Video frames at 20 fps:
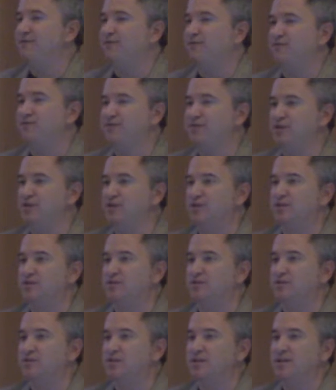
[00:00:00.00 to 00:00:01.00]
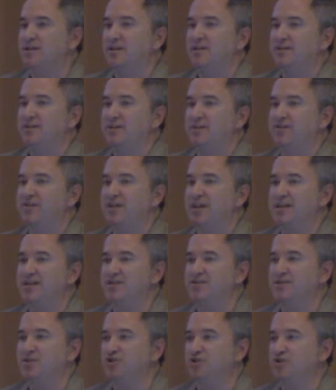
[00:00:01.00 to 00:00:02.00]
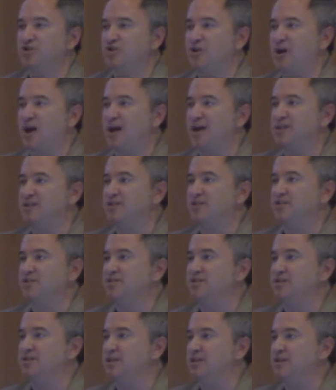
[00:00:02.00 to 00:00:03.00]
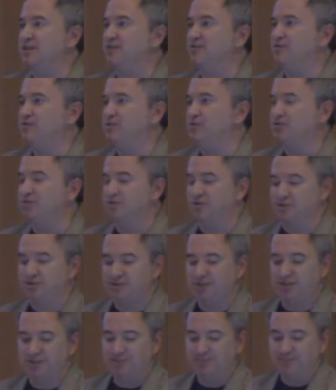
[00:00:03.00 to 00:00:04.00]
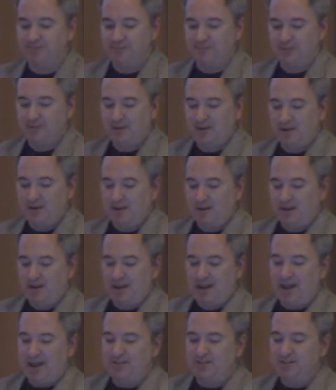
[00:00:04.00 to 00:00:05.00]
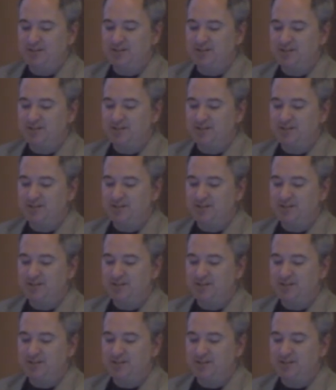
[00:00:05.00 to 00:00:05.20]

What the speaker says: fulfill the things that you're trying to give users? And this